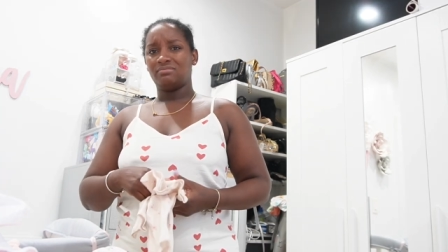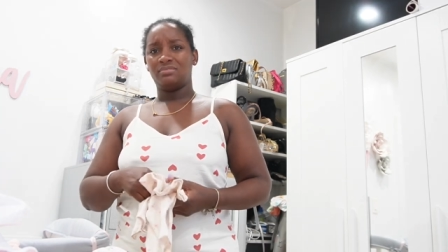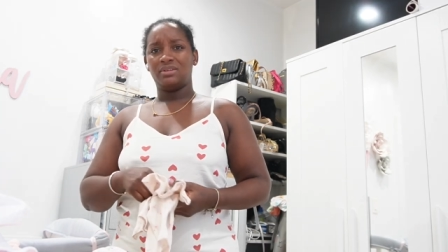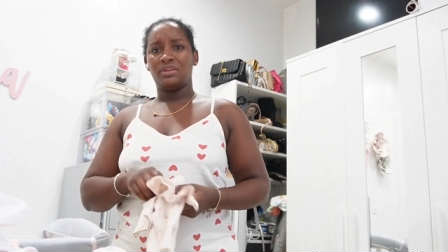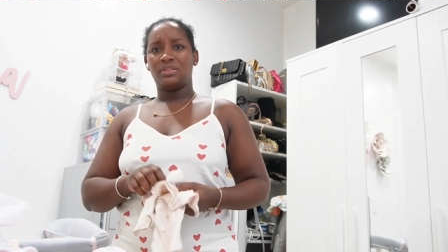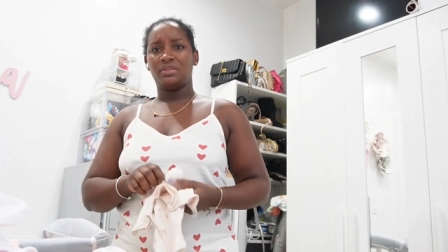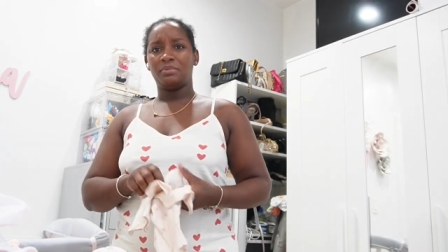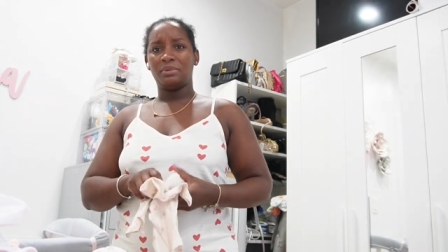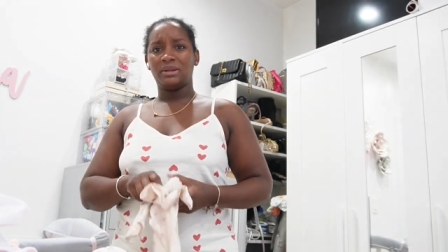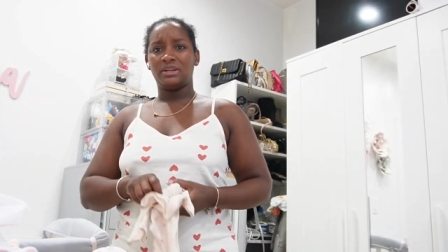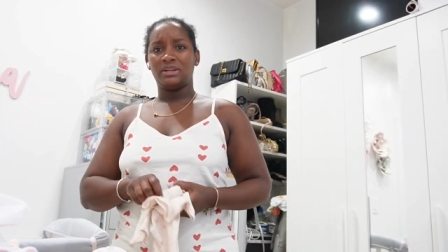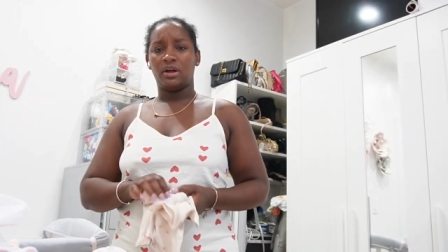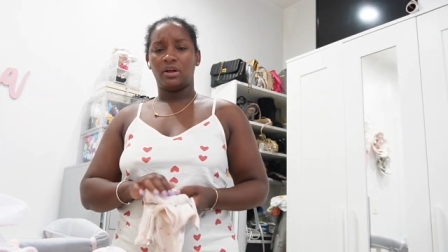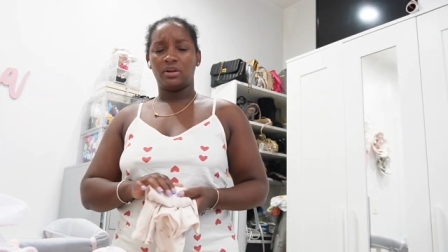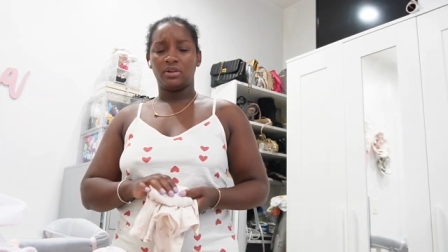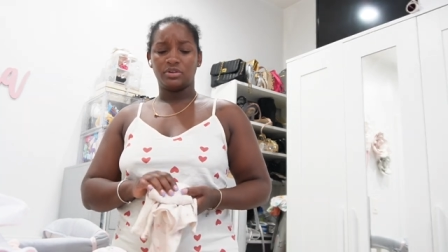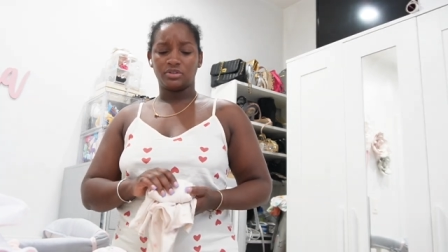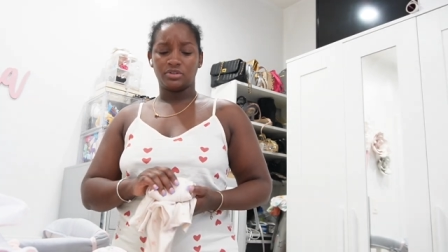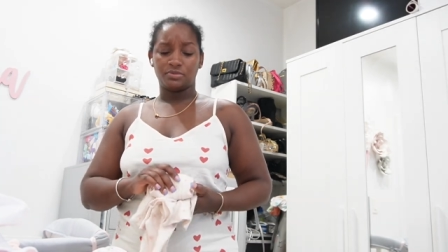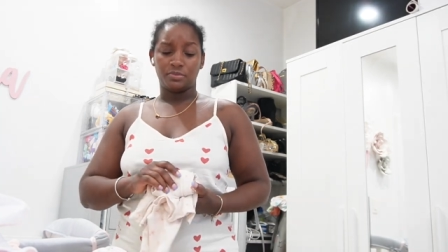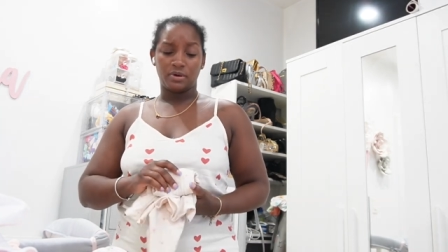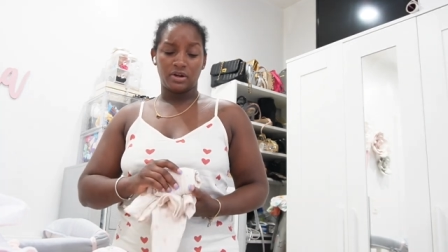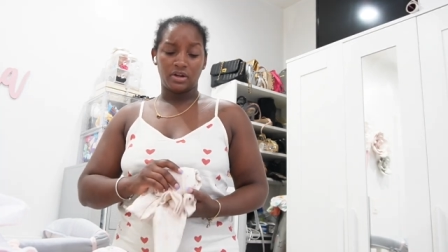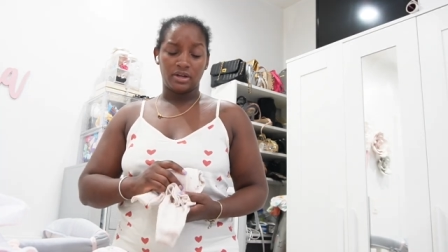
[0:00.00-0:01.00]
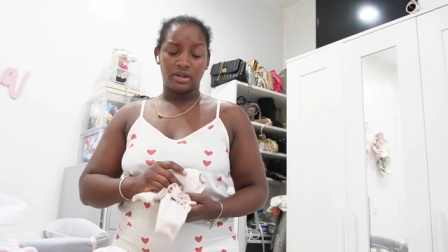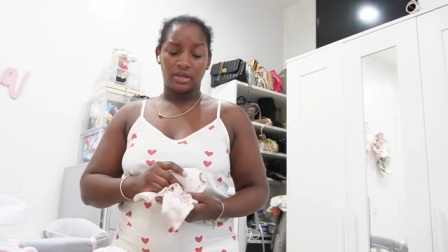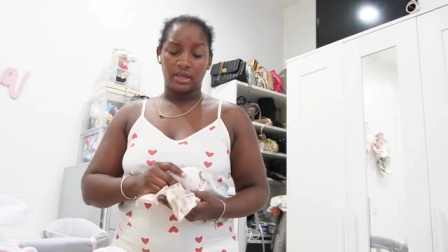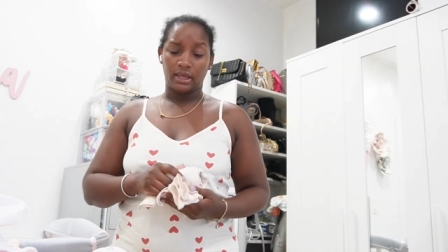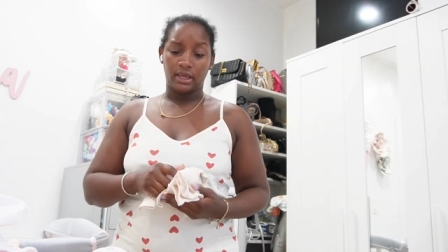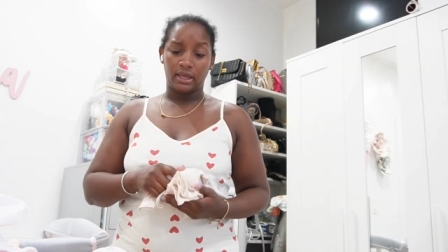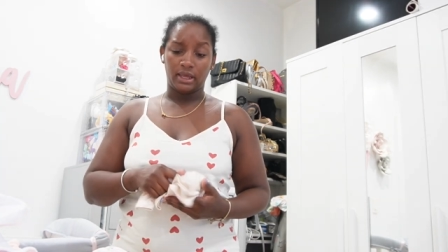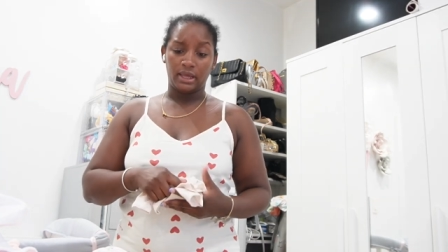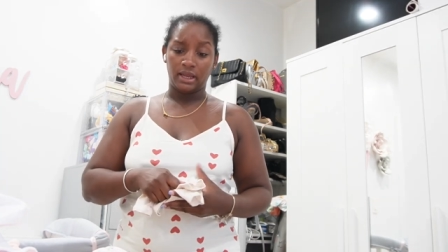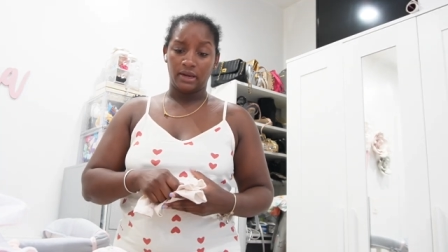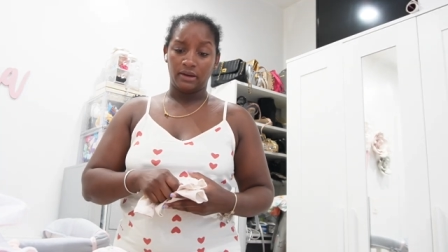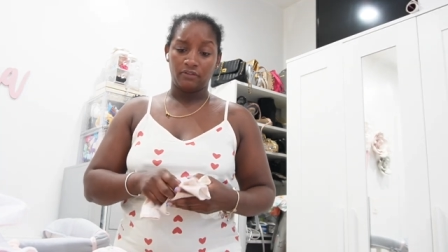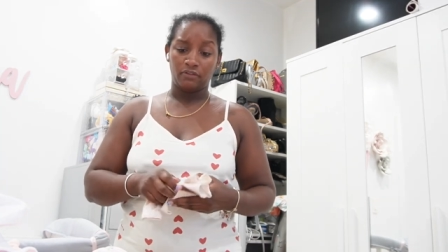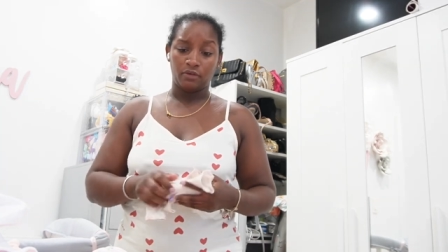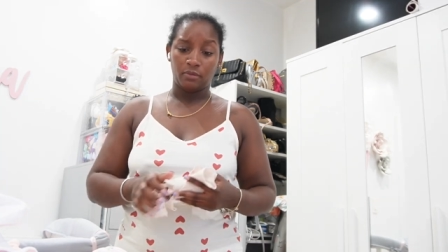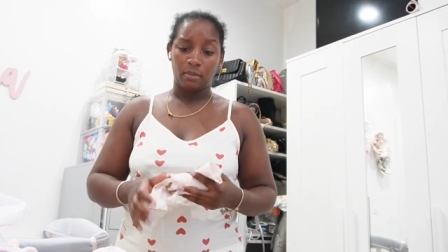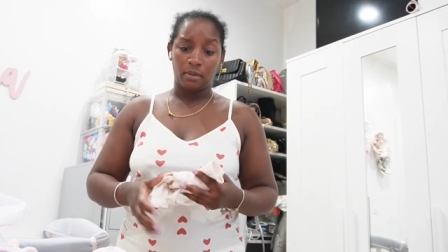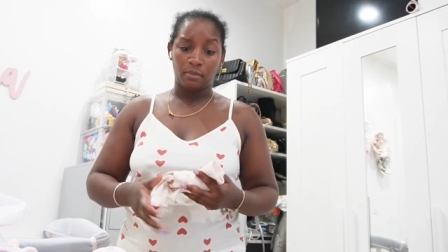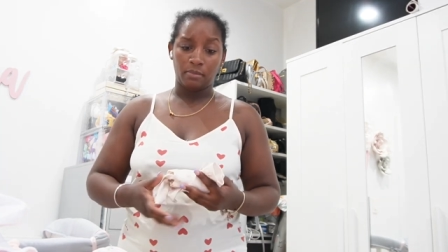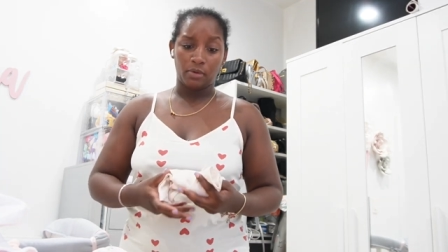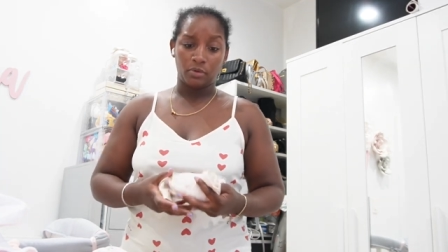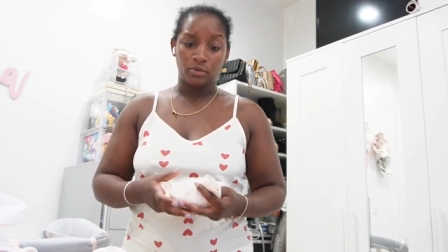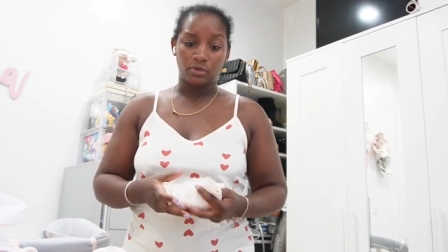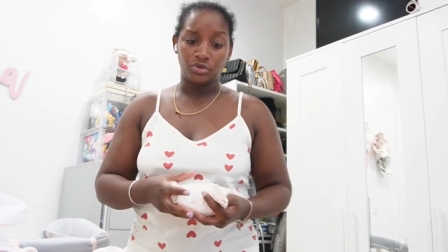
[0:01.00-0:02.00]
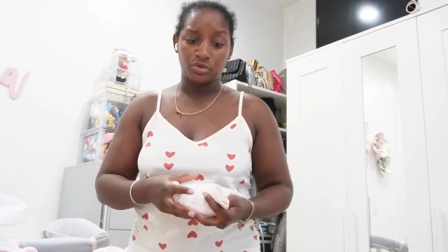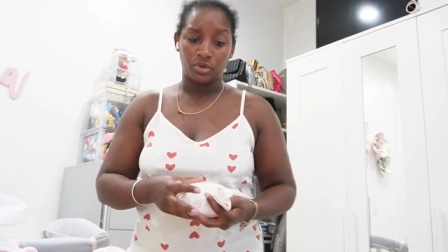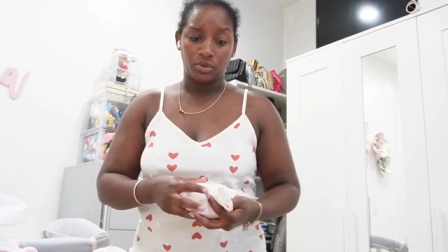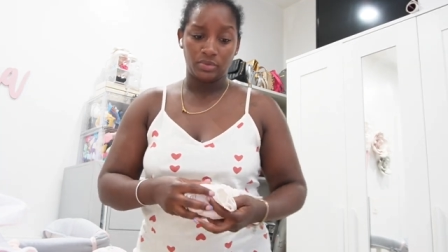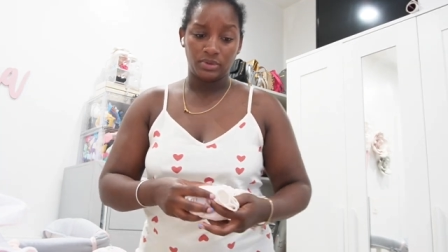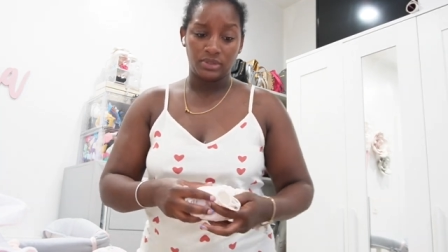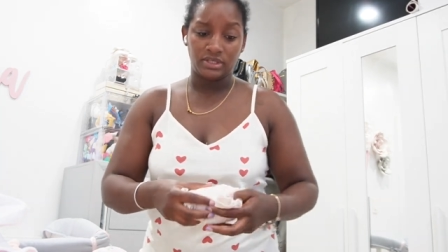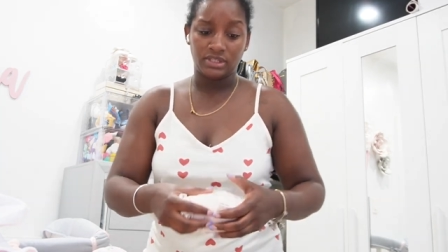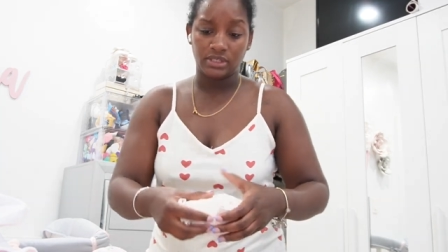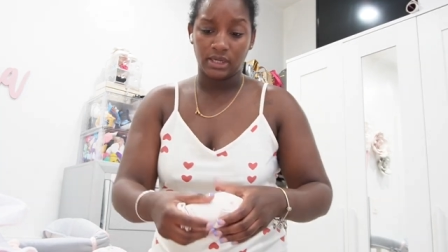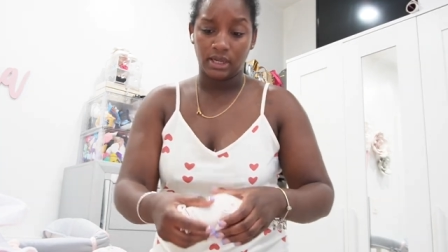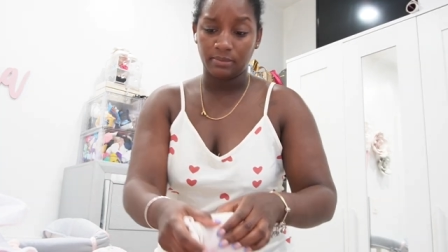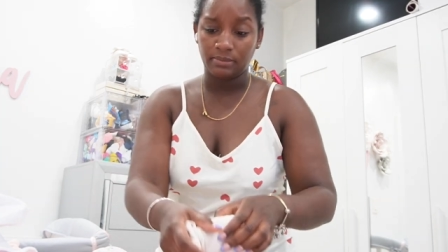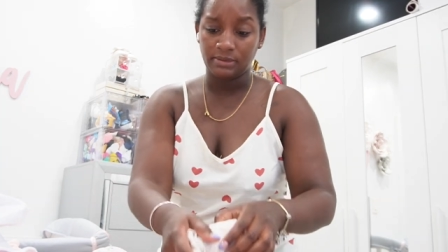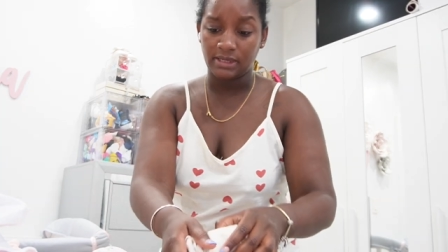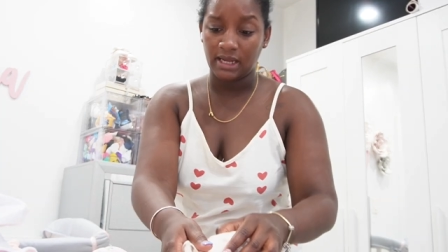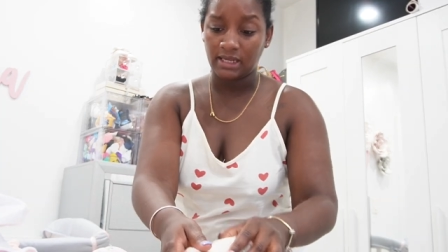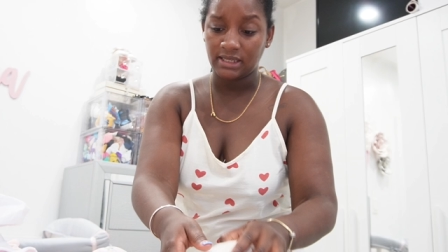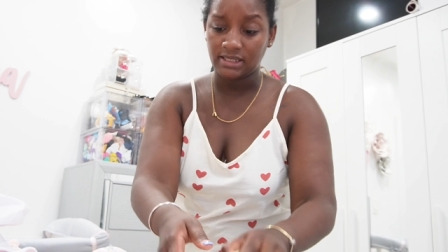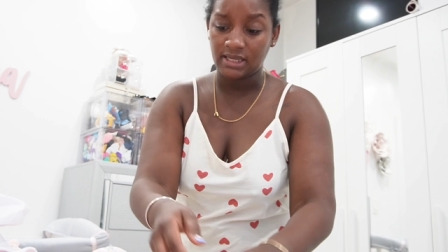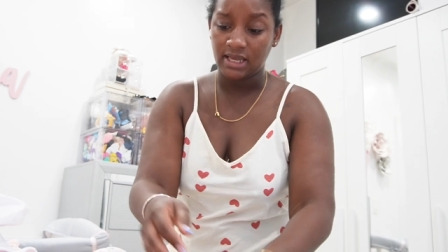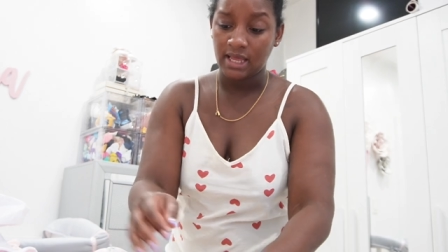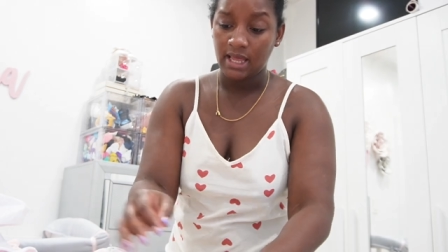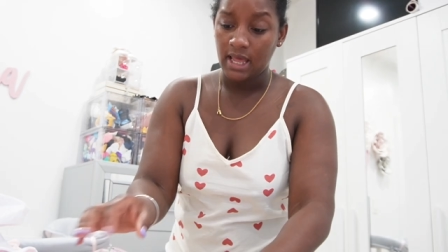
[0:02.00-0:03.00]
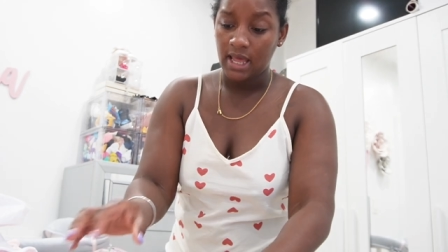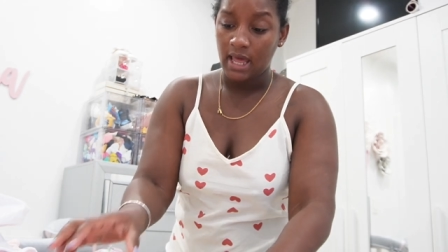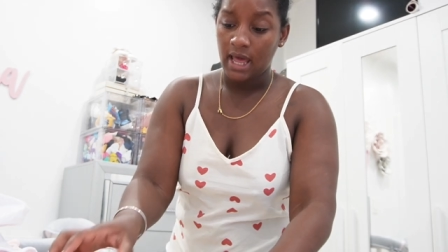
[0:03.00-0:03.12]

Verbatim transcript: either McDonald's or Burger King. I can't even remember which one we stopped at,